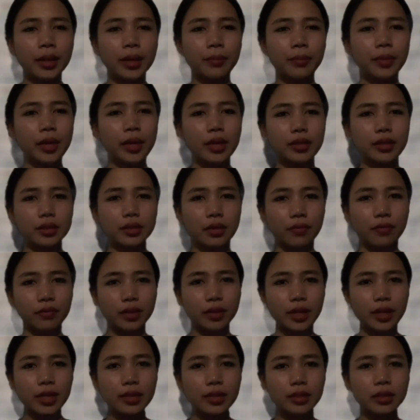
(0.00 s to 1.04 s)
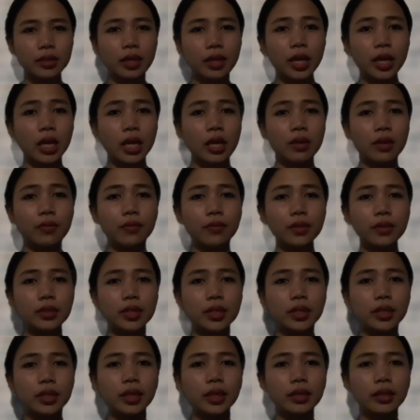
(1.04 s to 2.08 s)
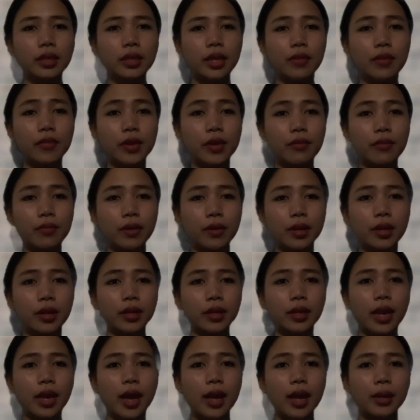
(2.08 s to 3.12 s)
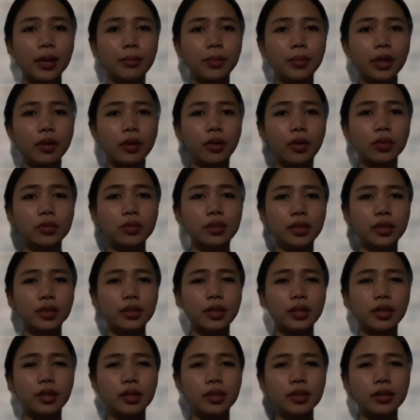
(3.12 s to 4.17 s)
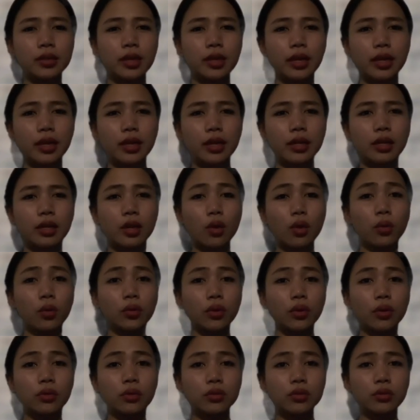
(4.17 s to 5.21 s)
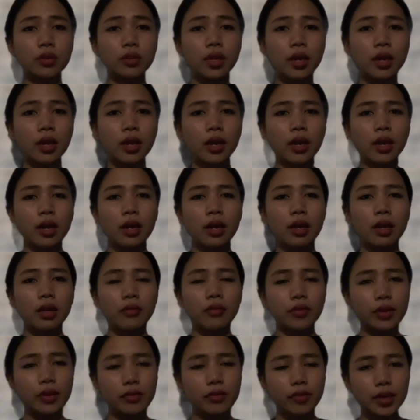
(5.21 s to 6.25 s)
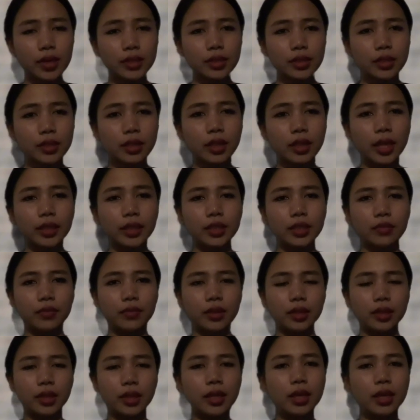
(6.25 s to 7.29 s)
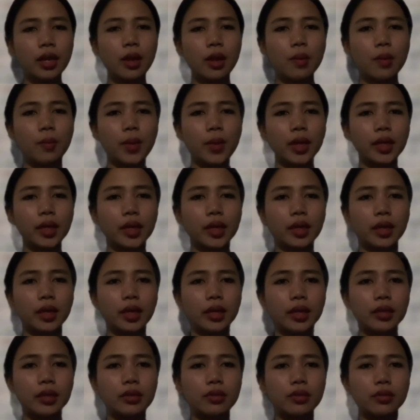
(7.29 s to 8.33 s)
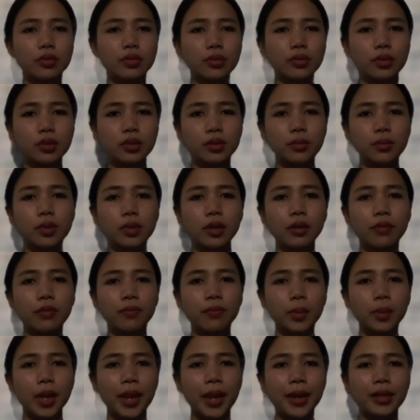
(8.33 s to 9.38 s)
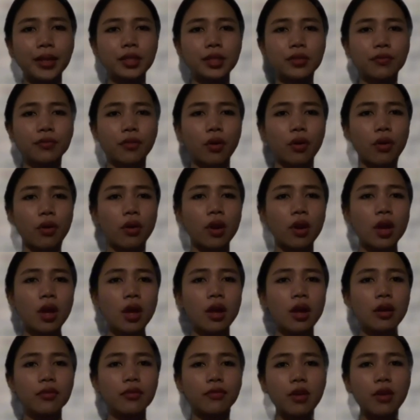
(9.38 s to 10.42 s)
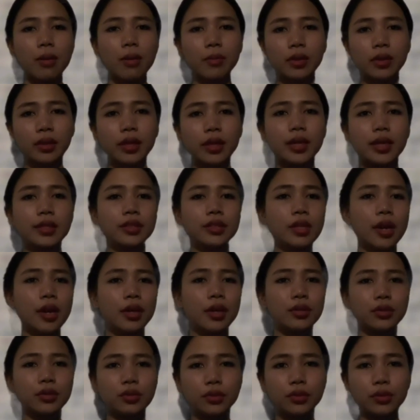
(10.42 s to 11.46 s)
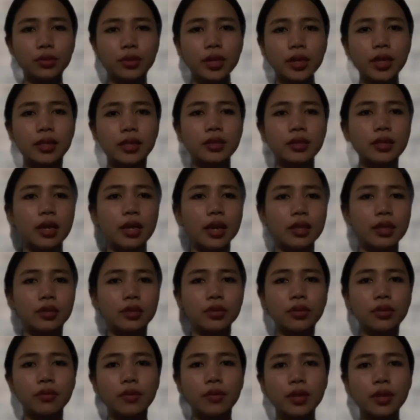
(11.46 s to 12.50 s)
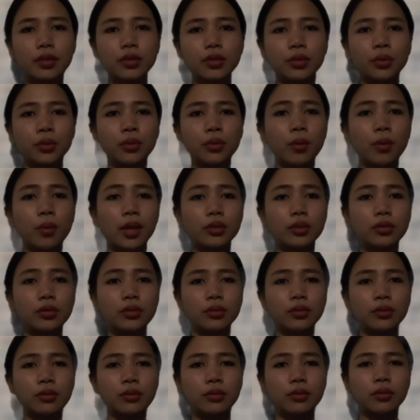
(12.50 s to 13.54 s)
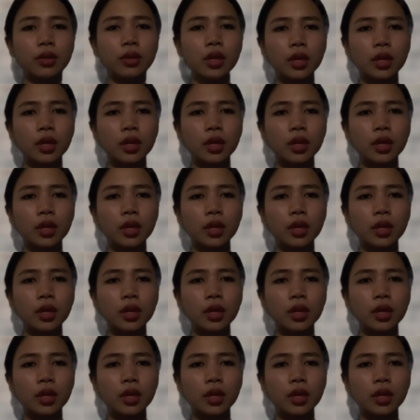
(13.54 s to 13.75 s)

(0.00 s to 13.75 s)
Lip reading: Because of this, visiting the river can be considered a low-cost recreational activity, making it a suitable place for families, students, and tourists who want to